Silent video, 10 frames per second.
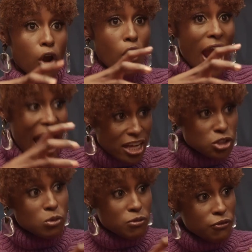her
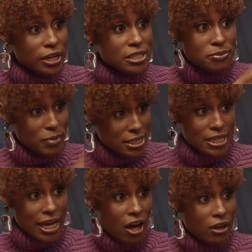actual friends
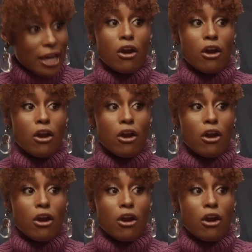missing out. Like